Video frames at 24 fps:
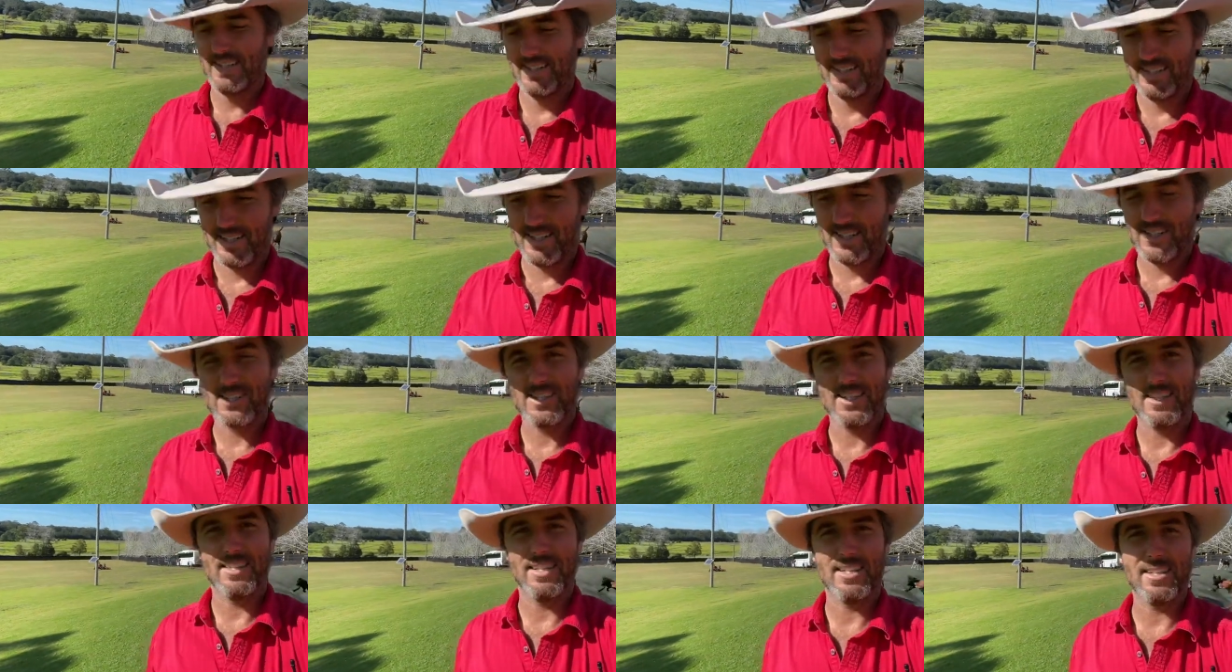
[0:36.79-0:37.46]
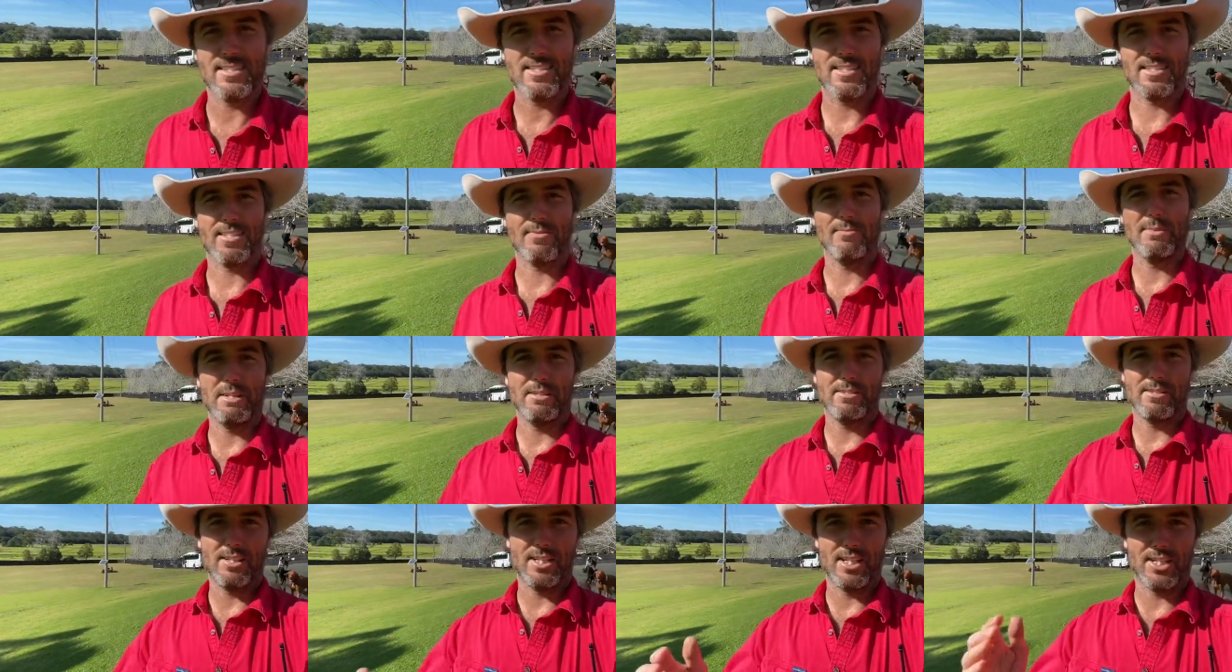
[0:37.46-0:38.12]
because he thinks it
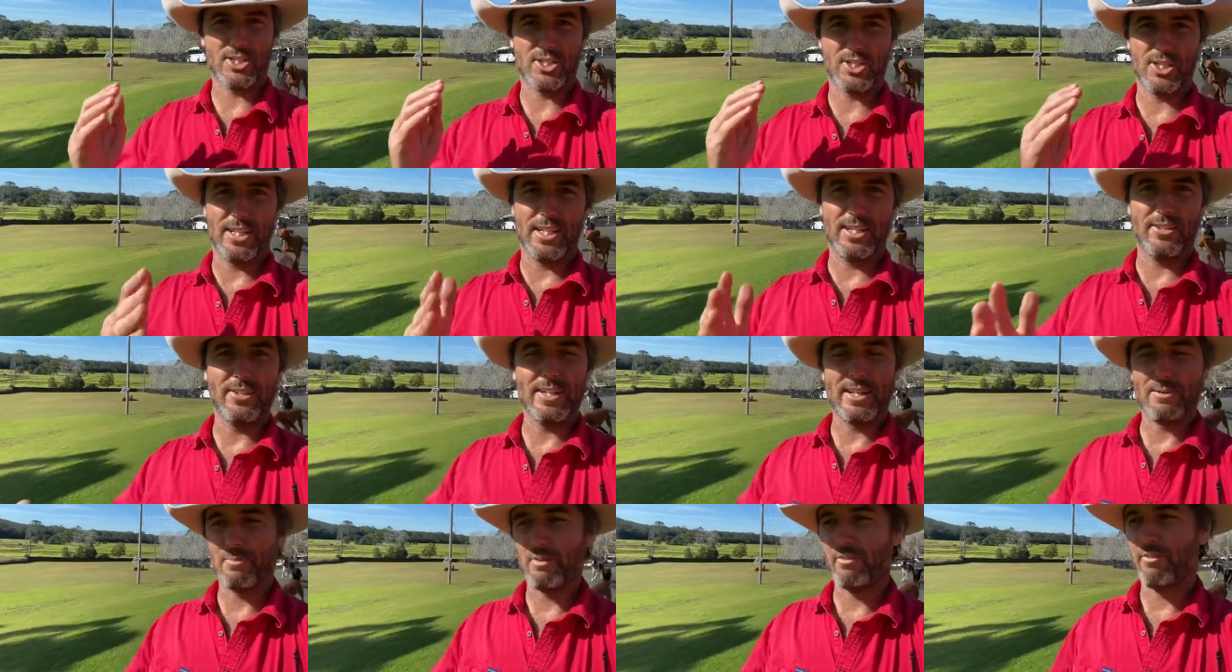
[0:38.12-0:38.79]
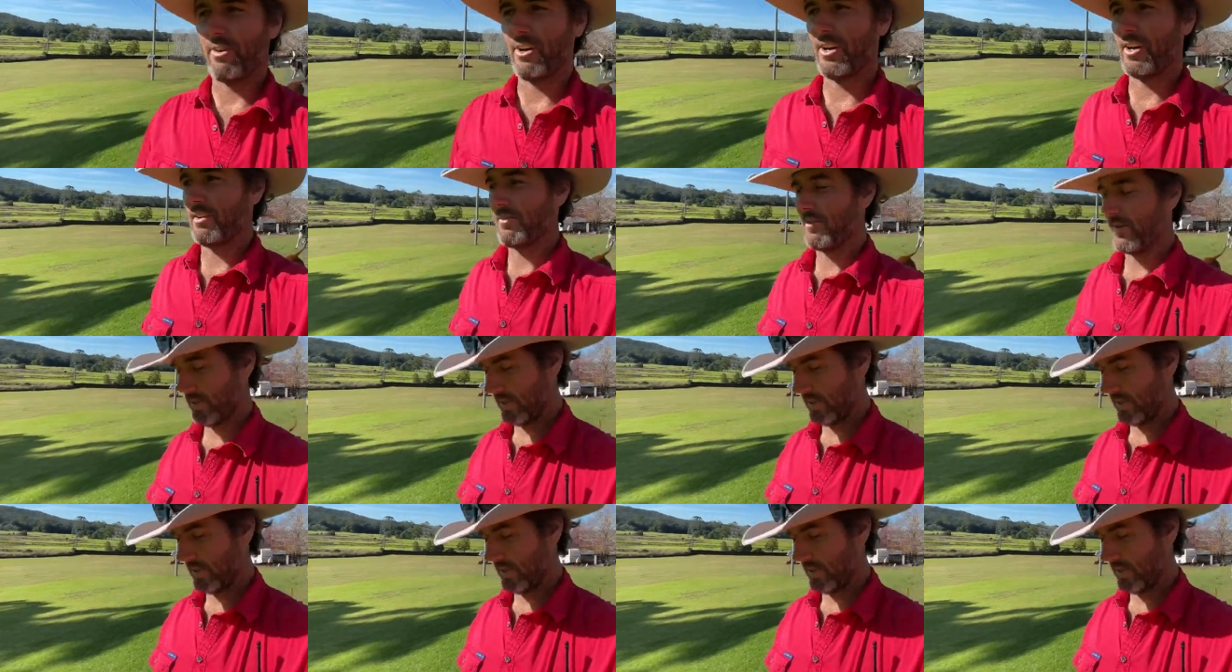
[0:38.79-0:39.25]
smells like Chanel number 5.